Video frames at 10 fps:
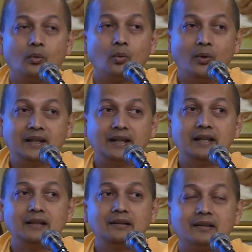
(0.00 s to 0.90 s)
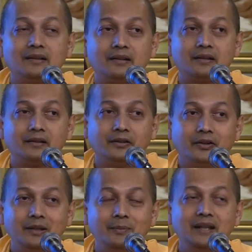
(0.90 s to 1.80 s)
Waking,
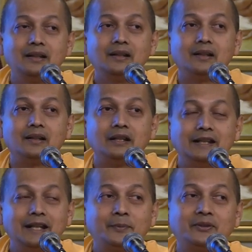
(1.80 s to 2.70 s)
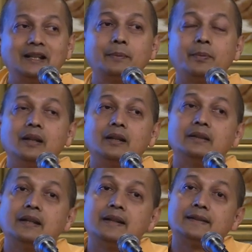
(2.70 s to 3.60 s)
dreaming, deep sleep,
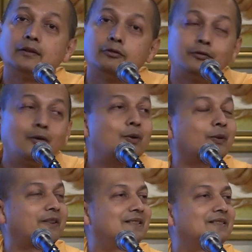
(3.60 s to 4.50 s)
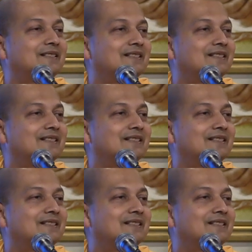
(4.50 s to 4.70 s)
there is a fourth.